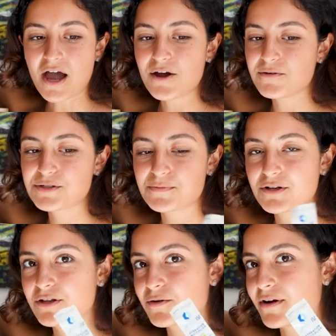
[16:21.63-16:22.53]
I always put
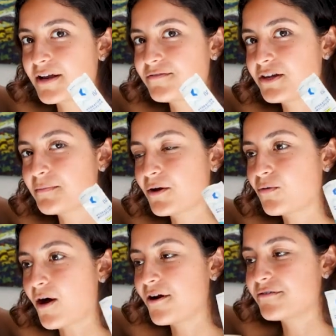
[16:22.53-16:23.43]
a Liquid IV in my
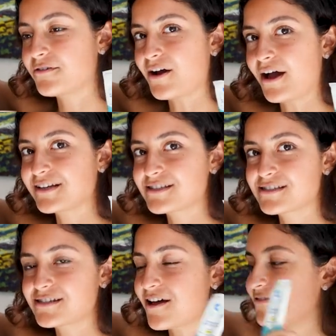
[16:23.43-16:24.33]
water for hikes
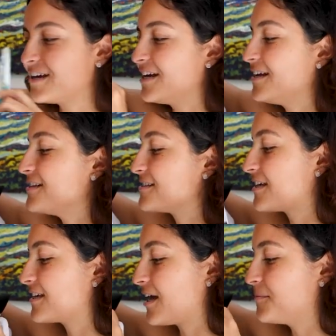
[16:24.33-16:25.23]
and stuff, and it is
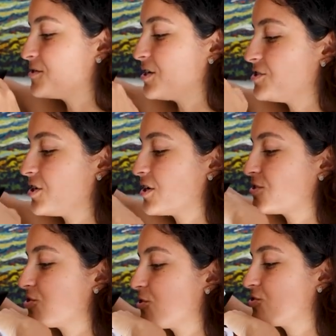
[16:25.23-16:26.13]

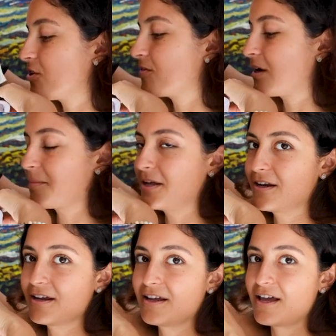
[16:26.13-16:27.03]
game-changing. So strongly recommend
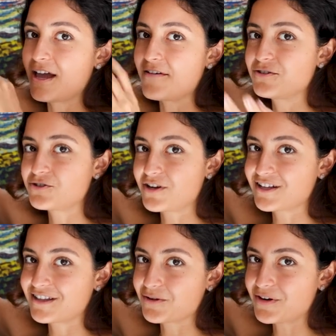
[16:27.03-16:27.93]
it. If you
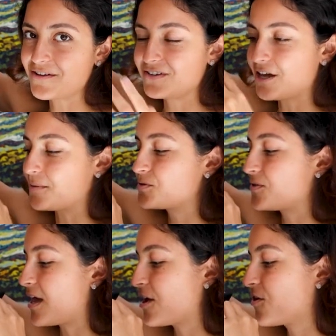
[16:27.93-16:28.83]
drink, Liquid IV helps
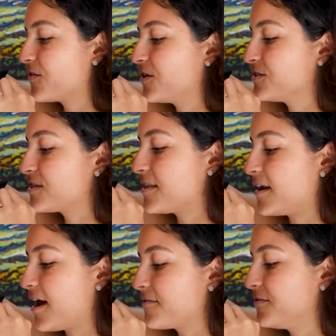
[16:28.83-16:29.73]
with hangovers, and
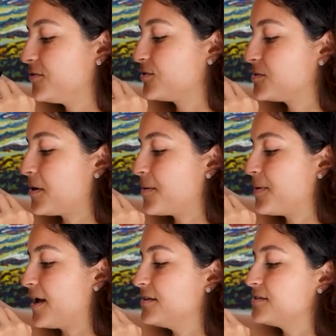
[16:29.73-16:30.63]
then I have a few spare
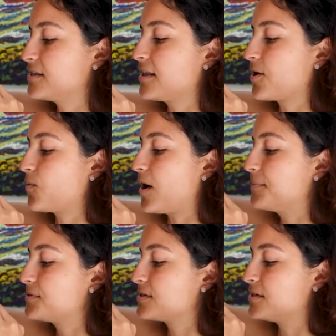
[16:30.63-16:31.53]
pens and like
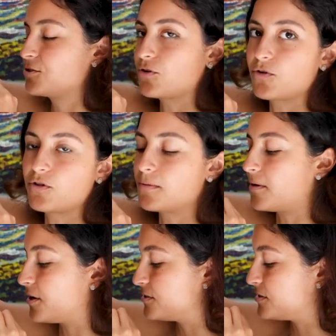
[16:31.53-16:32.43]
wipes and granola
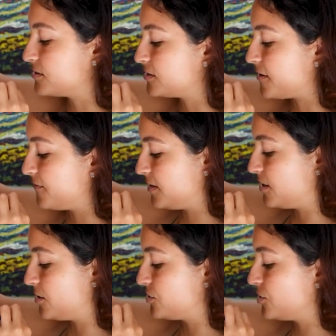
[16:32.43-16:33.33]
bars and stuff in
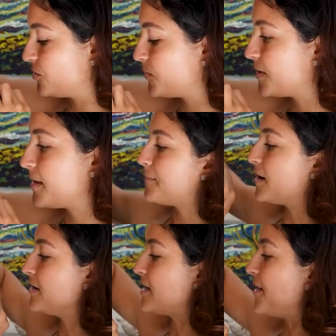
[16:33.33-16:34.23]
here too.
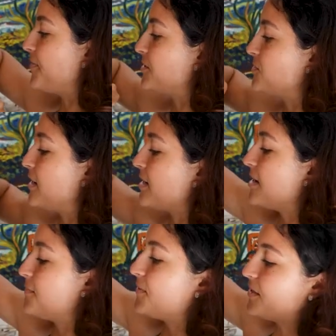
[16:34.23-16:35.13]
But yeah, that's what I
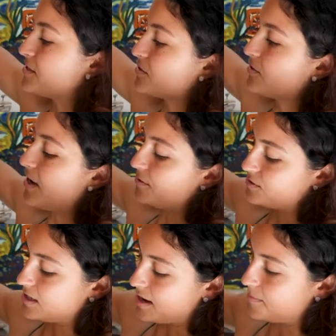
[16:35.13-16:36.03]
keep in this little
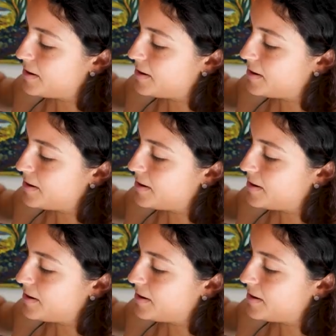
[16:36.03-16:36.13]
outside